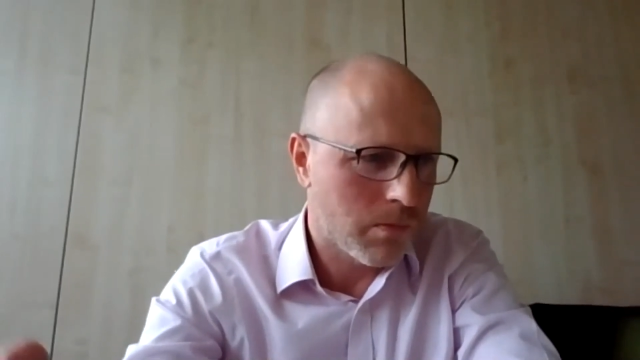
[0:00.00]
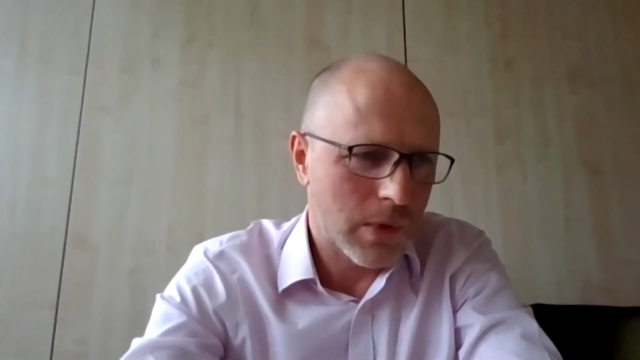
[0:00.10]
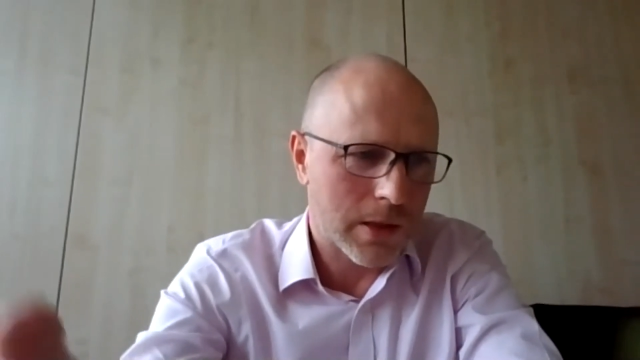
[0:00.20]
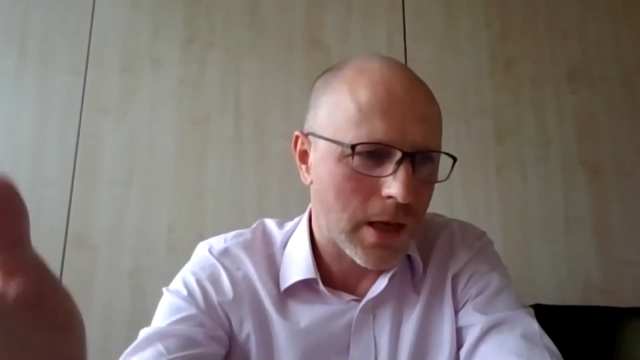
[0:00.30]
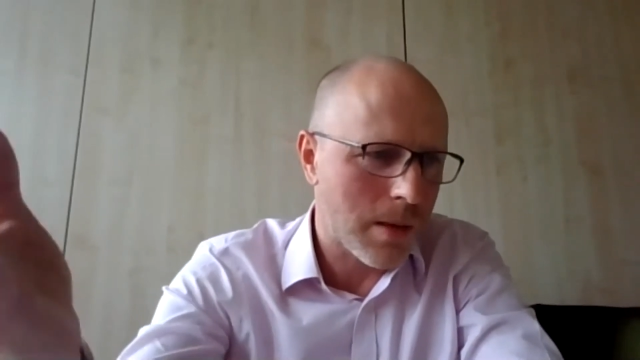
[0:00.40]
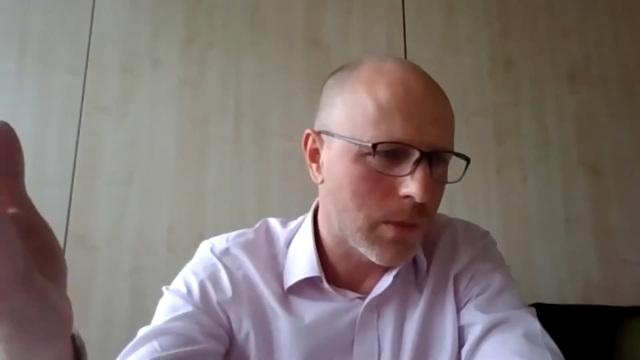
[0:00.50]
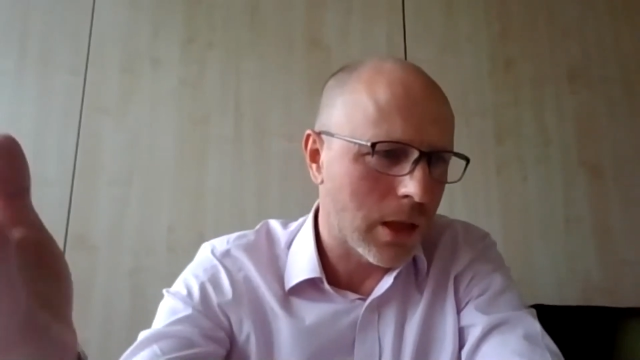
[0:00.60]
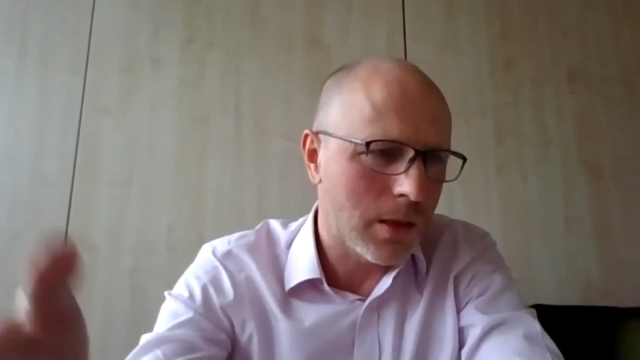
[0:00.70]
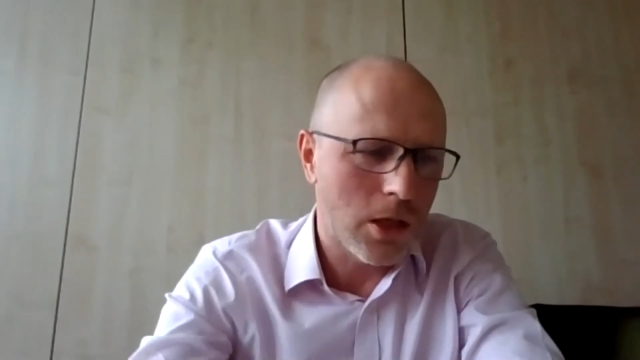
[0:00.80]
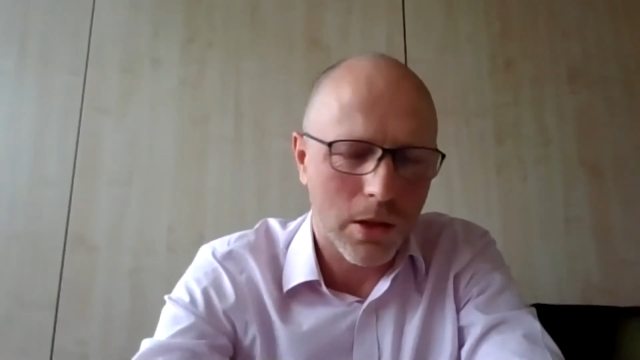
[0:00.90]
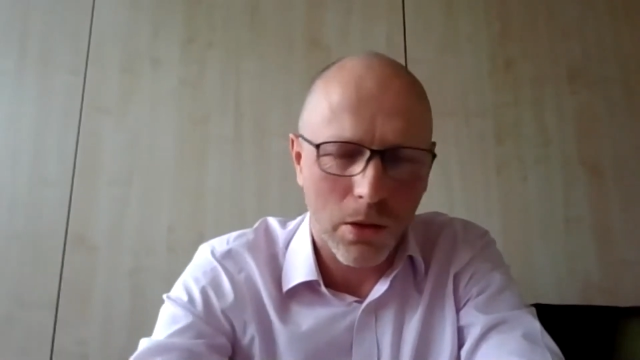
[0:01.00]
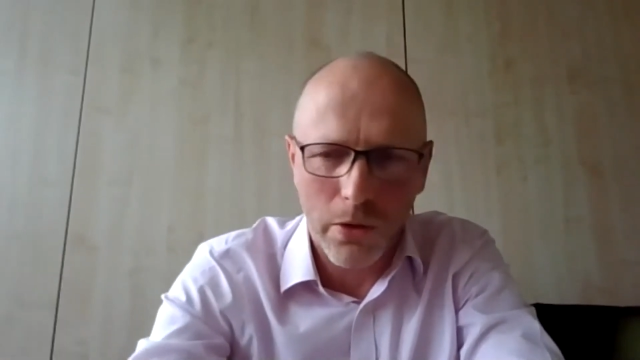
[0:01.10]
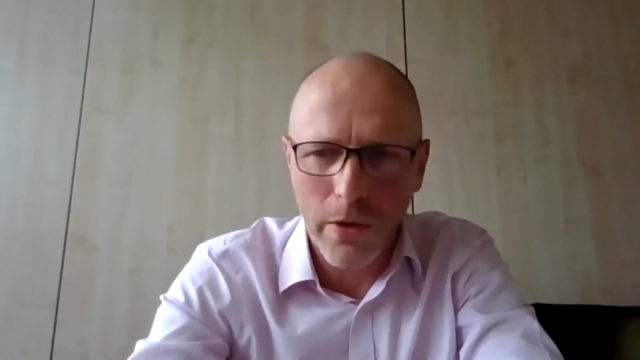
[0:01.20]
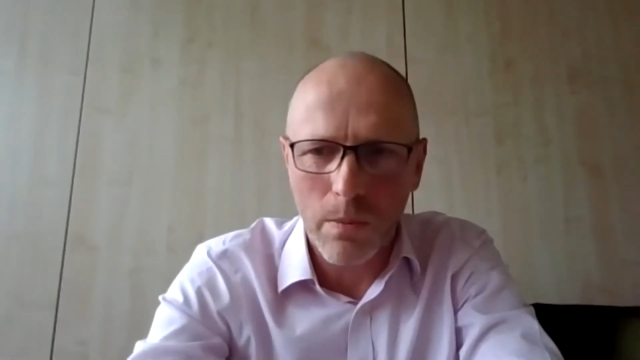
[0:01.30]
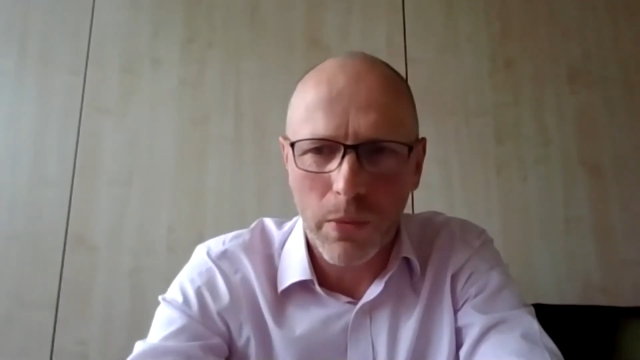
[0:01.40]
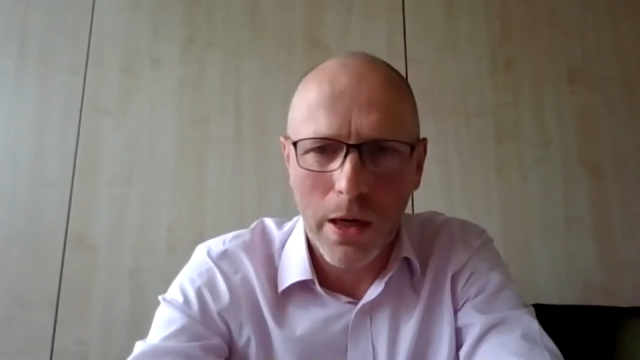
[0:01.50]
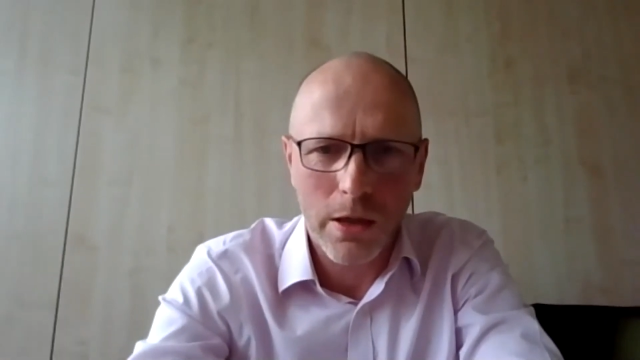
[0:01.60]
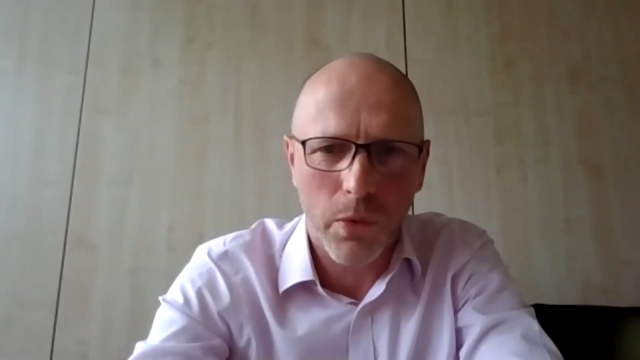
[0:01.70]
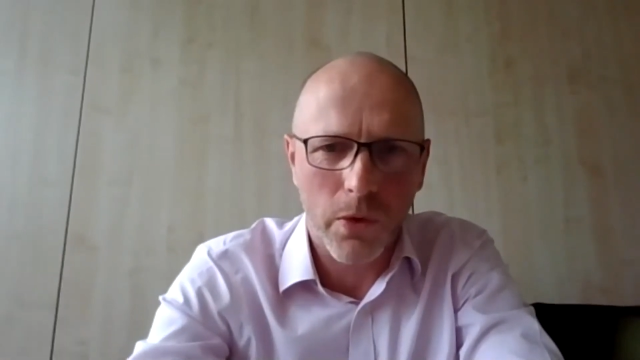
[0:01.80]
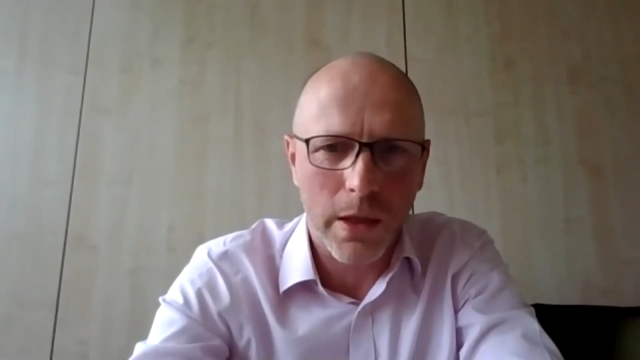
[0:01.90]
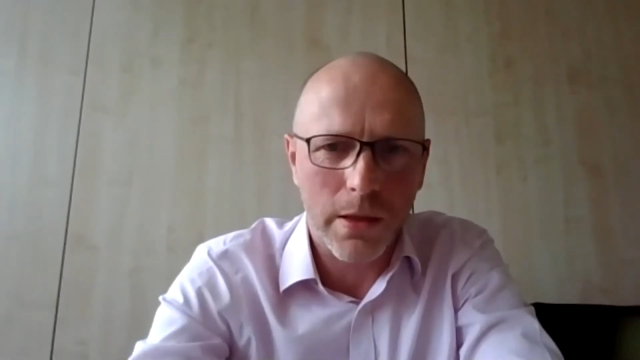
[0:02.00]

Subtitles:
The same, the digital green passport,